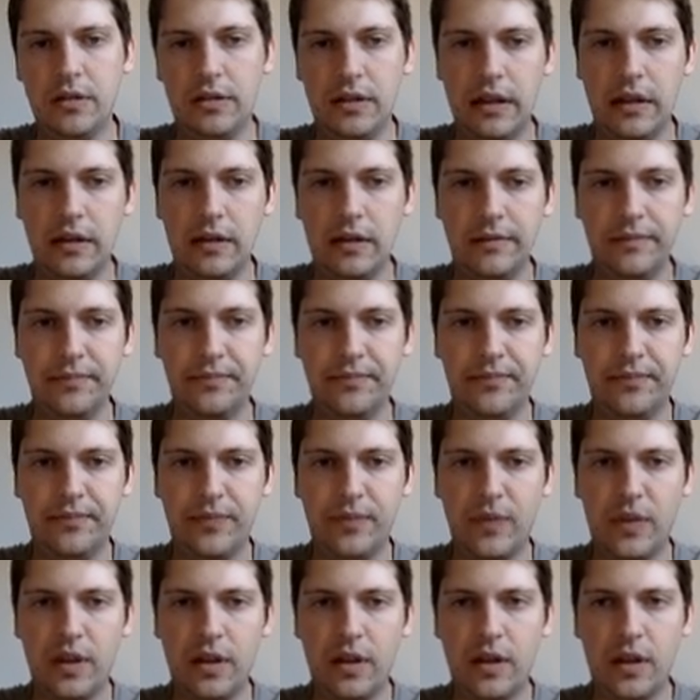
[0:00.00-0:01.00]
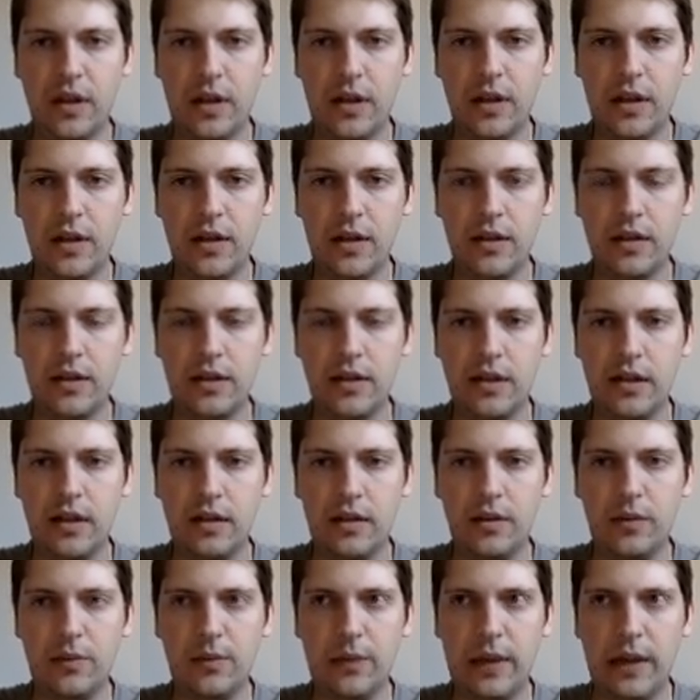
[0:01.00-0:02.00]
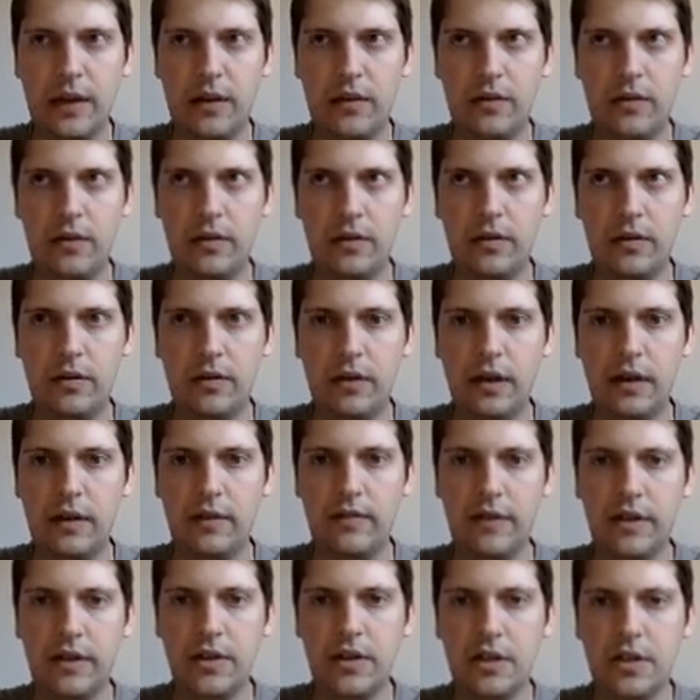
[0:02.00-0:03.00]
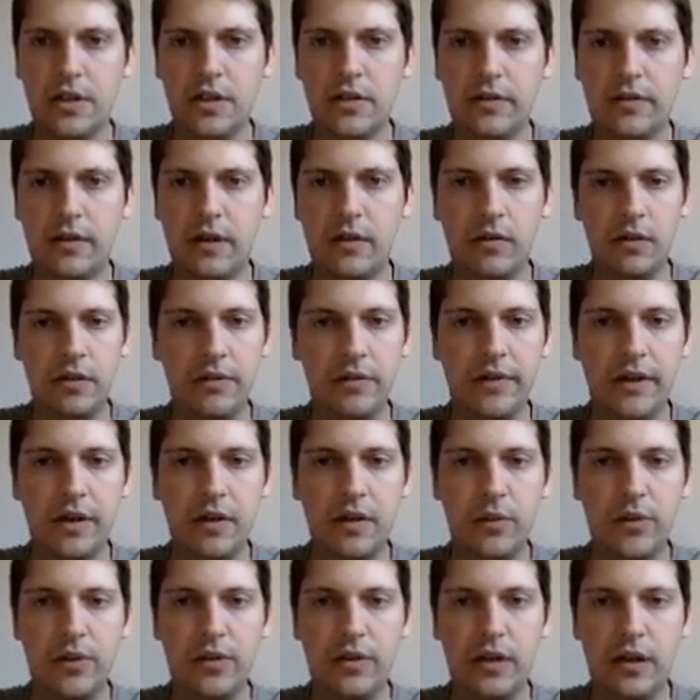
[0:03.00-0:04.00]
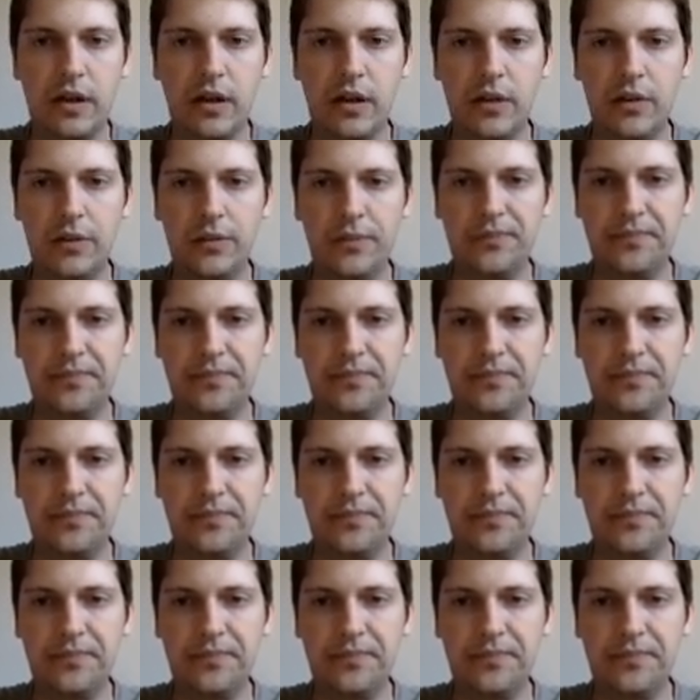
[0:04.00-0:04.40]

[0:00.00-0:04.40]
then take better advantage of their environment than you.